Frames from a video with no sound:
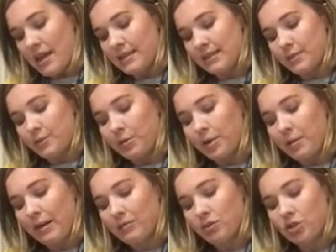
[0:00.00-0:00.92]
It says put
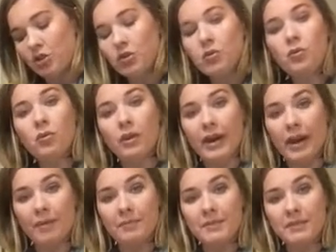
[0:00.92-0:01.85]
about 2
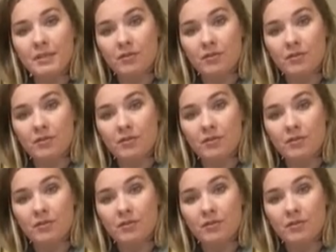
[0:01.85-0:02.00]
grams